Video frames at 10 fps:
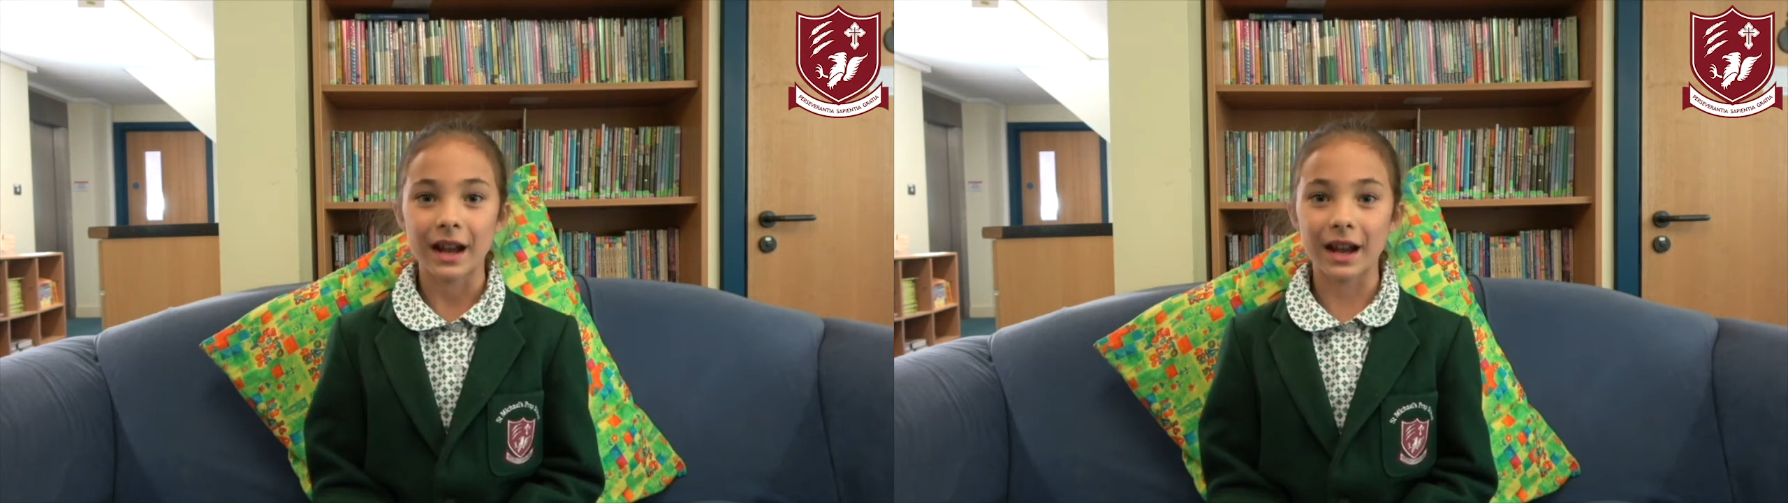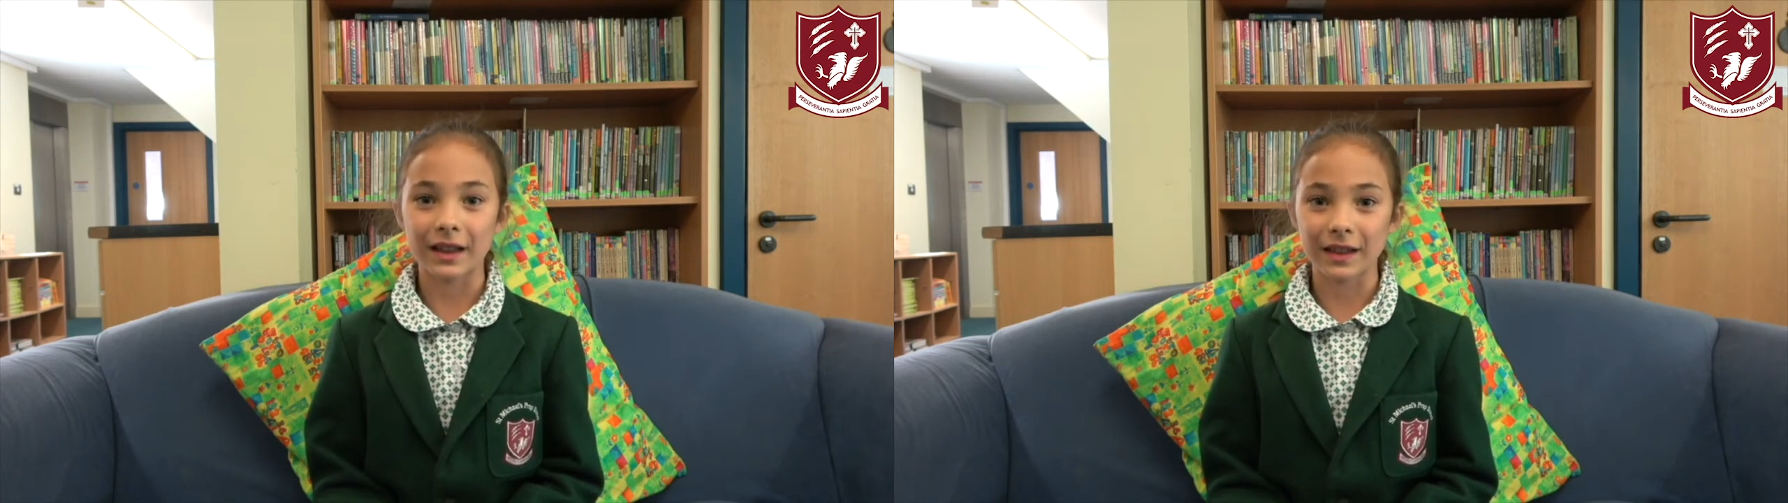
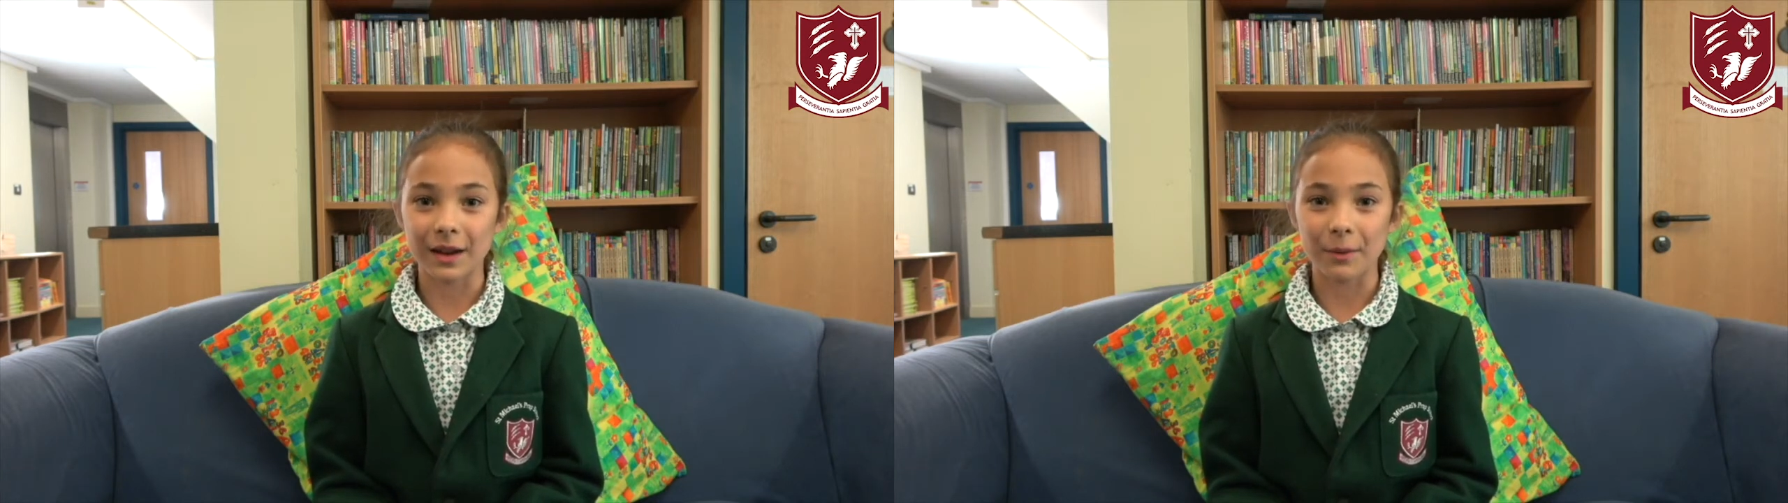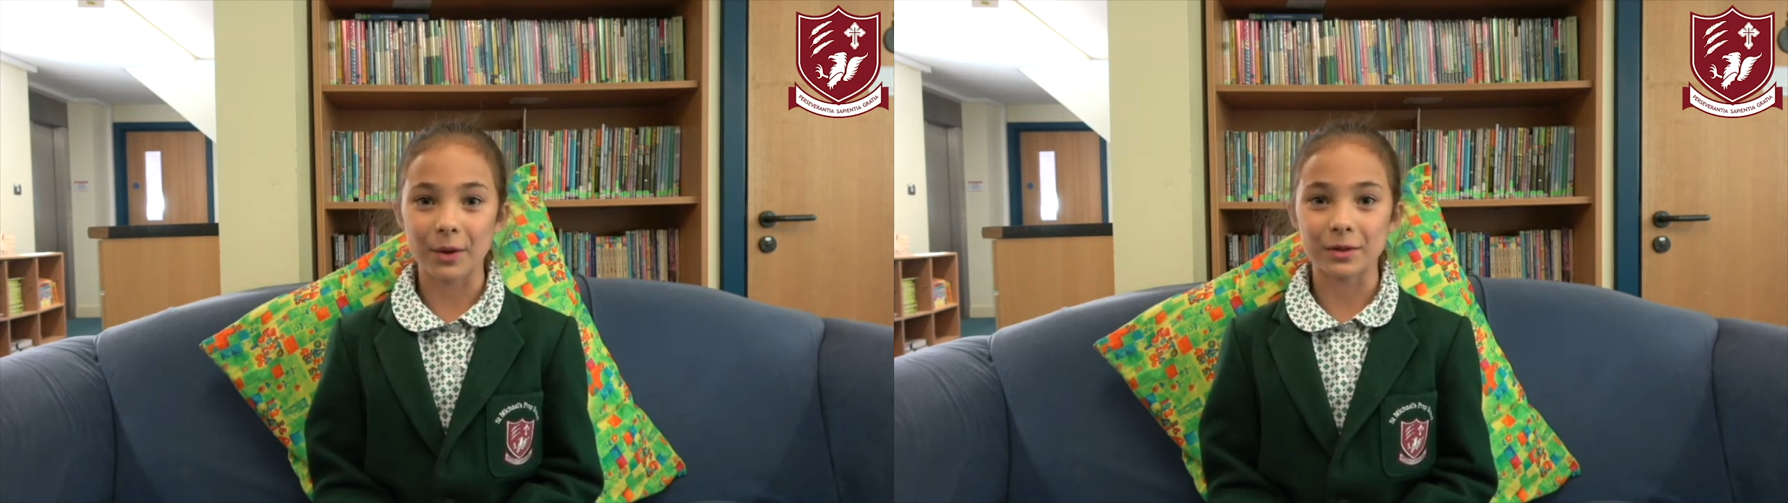At the
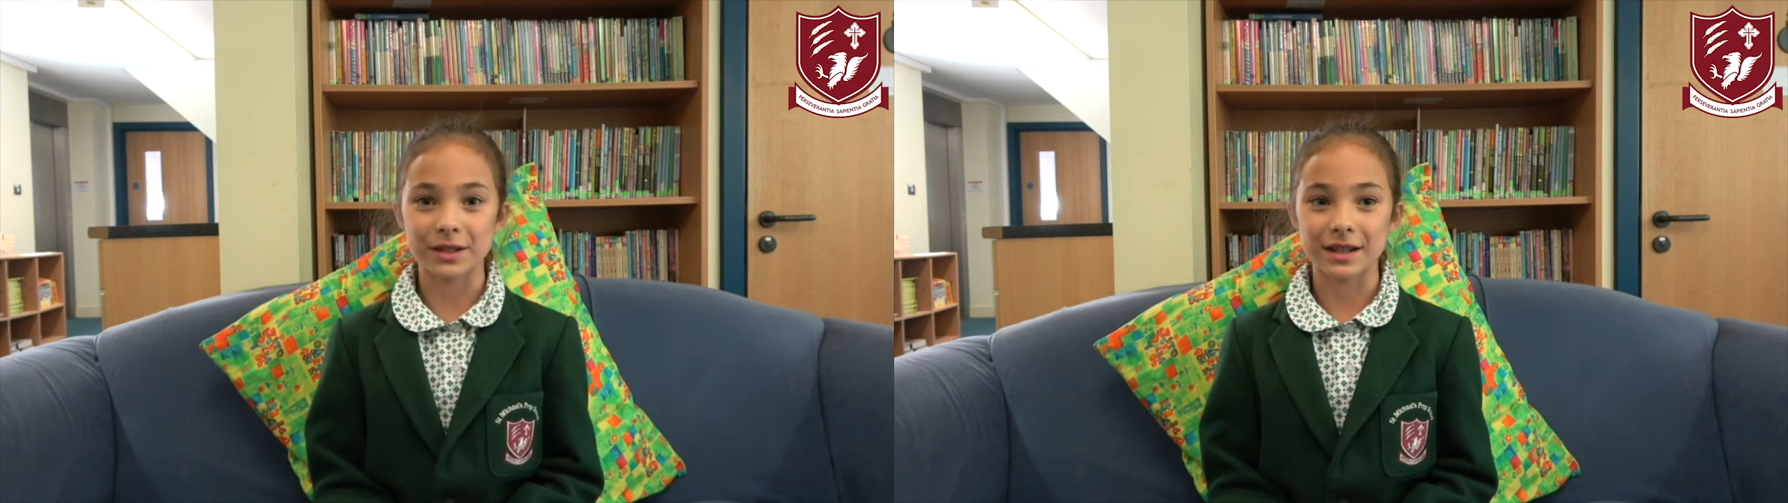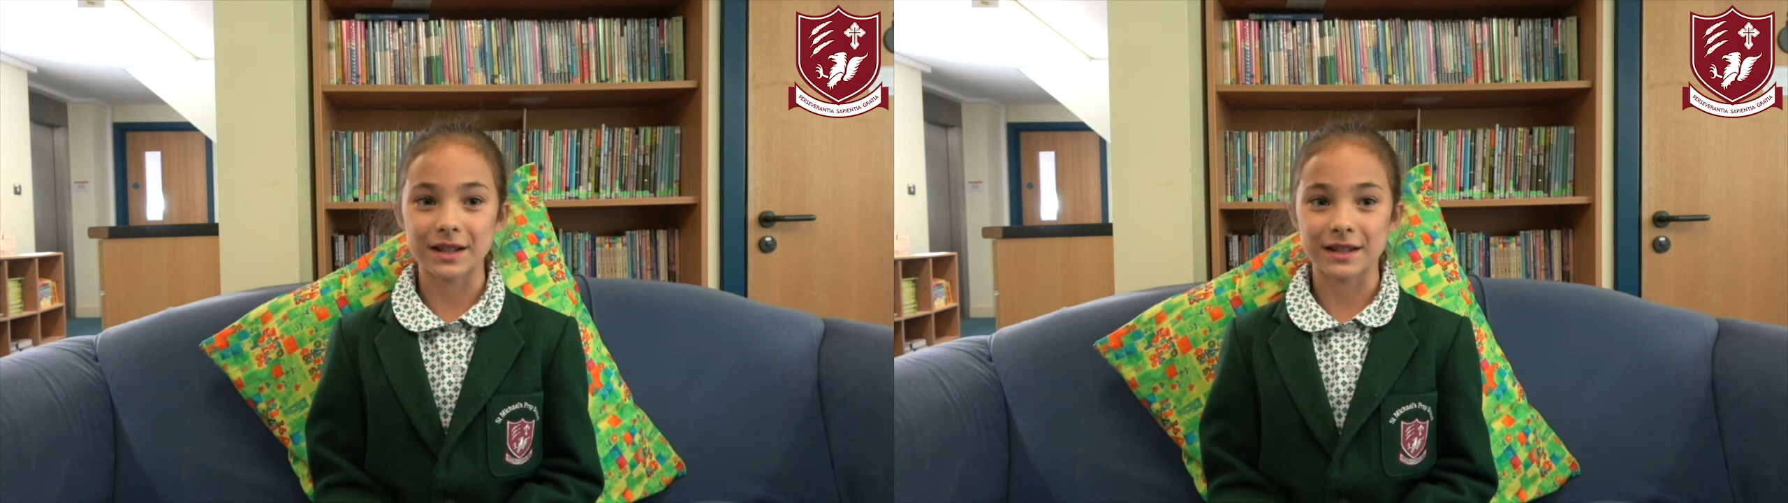end, we got
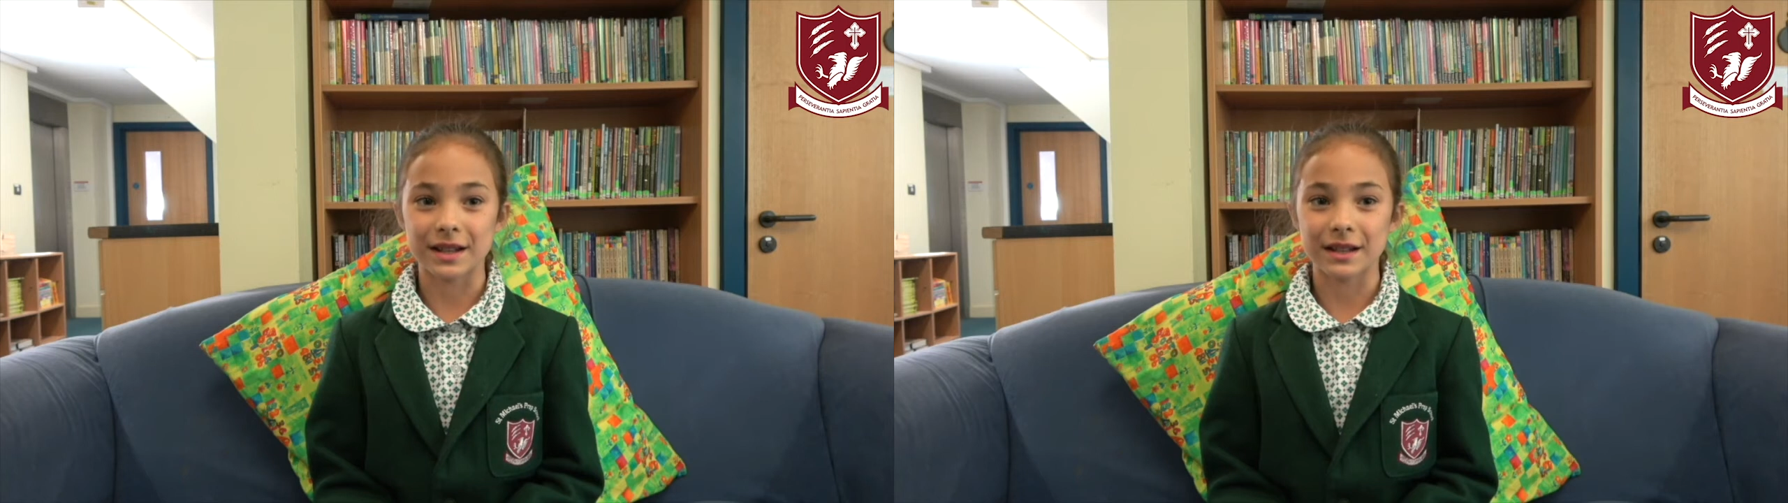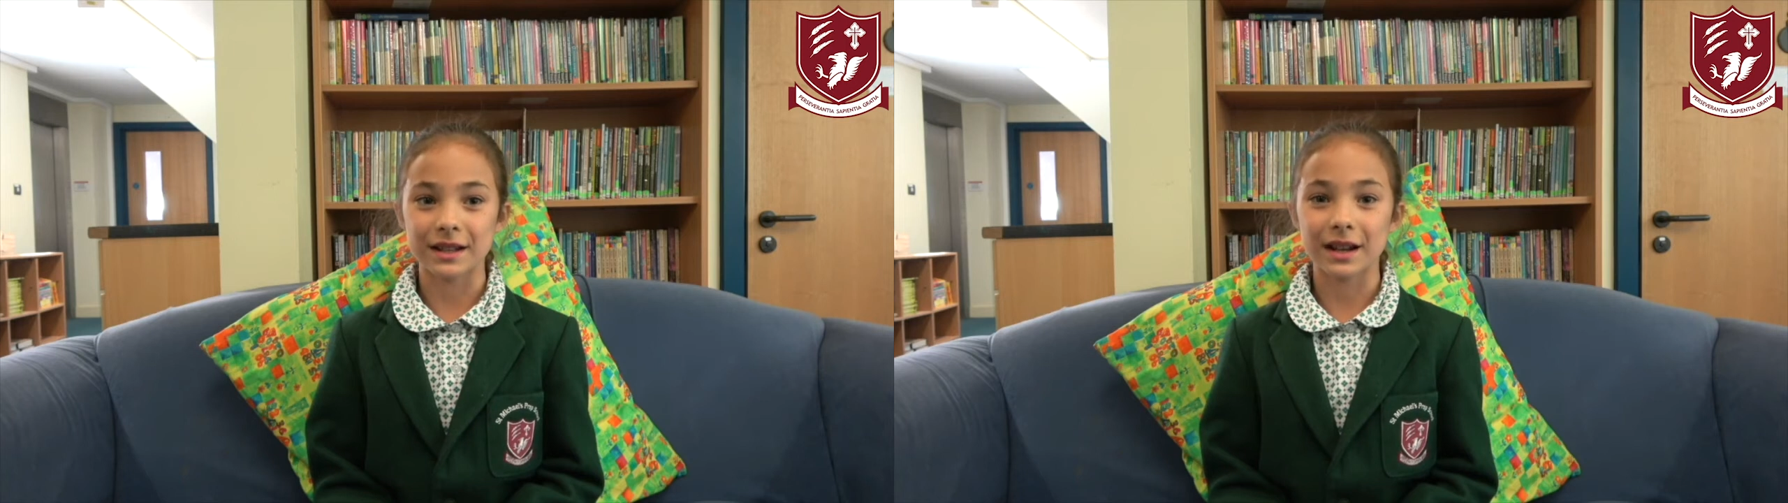to eat it.